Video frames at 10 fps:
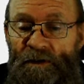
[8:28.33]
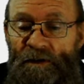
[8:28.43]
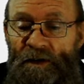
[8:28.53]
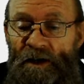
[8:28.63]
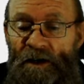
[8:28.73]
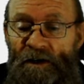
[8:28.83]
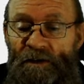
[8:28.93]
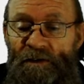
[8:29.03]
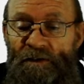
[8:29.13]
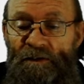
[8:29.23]
Now
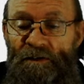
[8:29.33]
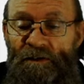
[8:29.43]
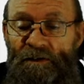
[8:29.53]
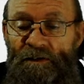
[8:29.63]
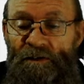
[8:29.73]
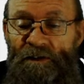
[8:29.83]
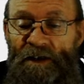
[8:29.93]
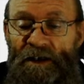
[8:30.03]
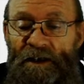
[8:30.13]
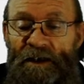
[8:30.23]
the
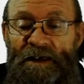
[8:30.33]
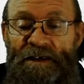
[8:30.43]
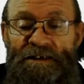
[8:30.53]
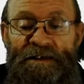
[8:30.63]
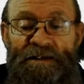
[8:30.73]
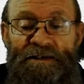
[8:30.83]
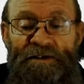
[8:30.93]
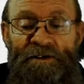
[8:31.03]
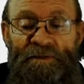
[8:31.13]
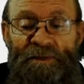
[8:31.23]
analyzer has
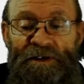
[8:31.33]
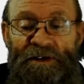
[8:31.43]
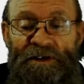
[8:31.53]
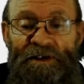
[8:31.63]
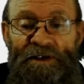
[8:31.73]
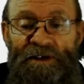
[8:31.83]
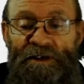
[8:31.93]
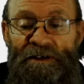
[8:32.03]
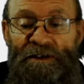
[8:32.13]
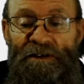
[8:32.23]
told
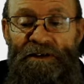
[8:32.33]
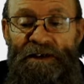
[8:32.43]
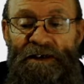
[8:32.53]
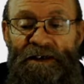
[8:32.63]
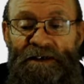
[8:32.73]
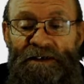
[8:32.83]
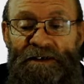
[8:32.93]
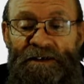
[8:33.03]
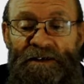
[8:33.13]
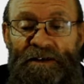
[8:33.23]
me that
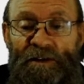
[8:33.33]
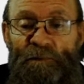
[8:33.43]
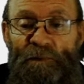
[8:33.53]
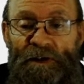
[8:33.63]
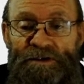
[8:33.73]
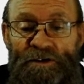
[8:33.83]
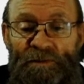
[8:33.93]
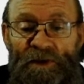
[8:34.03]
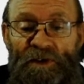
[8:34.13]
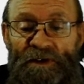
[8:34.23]
the function
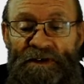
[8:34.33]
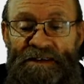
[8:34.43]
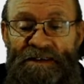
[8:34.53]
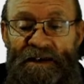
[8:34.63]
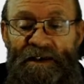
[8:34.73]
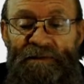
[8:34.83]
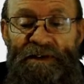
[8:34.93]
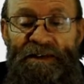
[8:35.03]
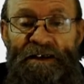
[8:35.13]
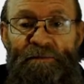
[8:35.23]
block is
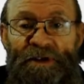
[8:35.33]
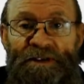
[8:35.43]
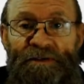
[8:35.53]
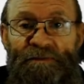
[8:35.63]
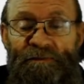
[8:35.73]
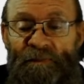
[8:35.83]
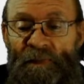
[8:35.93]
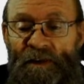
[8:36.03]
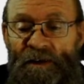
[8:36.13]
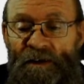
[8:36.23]
driving that bit,
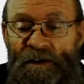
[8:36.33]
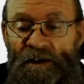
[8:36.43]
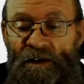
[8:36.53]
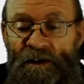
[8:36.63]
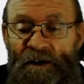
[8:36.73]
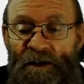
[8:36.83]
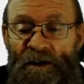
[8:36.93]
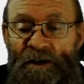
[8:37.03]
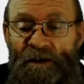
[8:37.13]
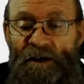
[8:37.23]

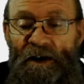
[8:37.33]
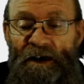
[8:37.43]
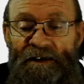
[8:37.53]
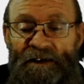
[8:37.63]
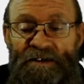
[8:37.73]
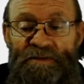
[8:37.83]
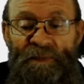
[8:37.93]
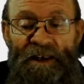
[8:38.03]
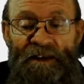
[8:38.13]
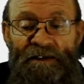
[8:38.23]
and I can
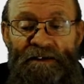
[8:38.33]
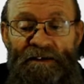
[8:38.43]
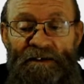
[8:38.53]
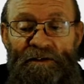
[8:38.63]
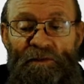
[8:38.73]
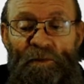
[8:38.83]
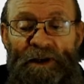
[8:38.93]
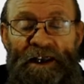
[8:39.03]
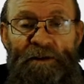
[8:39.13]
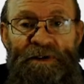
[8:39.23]
expand
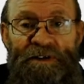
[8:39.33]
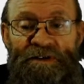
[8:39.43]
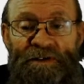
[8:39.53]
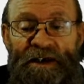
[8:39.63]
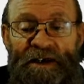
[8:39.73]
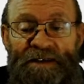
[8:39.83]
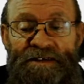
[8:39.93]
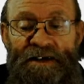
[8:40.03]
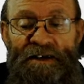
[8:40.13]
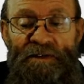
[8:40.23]
what happens on the other
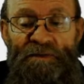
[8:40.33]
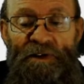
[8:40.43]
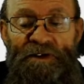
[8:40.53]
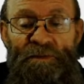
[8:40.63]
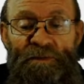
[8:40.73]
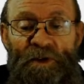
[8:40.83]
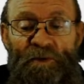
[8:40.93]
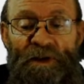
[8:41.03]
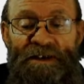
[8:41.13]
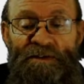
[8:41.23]
side of the function block,
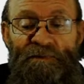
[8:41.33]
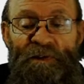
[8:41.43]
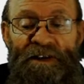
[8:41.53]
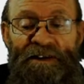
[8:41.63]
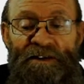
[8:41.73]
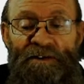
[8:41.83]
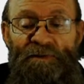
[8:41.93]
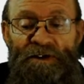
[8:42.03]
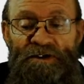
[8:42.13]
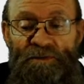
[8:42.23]
what is affecting the
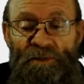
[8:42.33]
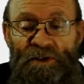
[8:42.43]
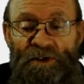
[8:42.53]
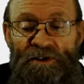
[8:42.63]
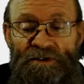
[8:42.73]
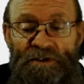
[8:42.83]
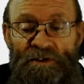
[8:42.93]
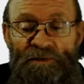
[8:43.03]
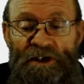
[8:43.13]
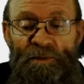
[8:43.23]
function block. So
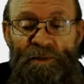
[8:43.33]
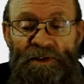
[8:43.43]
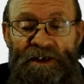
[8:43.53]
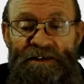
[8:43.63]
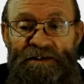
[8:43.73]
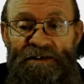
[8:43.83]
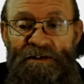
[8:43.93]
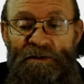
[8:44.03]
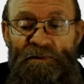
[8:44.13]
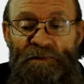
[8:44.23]
if I open that,
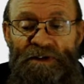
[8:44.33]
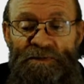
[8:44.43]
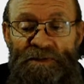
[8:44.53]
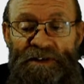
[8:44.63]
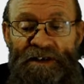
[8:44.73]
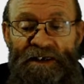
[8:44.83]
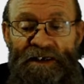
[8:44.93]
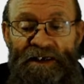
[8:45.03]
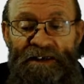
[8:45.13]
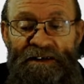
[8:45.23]
the first one that I
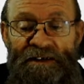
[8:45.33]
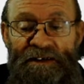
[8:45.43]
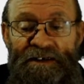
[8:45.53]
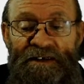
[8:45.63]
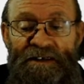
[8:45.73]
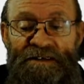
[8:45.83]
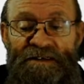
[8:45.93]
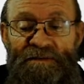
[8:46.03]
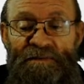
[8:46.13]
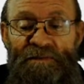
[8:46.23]
get
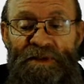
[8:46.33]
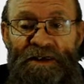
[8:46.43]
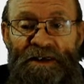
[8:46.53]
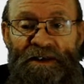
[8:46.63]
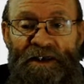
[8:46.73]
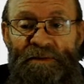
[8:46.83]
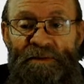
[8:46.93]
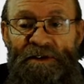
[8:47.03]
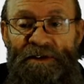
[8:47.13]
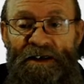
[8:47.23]
is B
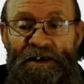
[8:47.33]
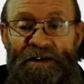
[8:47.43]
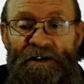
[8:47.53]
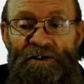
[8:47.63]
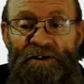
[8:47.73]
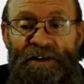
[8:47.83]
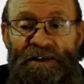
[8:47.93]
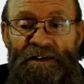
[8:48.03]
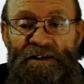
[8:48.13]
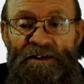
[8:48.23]
enable, and I note
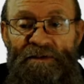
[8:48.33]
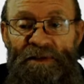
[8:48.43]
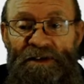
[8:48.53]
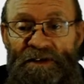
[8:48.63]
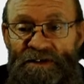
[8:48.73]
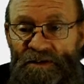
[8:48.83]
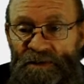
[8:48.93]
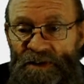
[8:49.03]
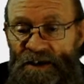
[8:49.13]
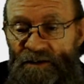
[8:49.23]
that the bit is
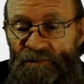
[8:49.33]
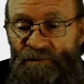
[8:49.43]
over there.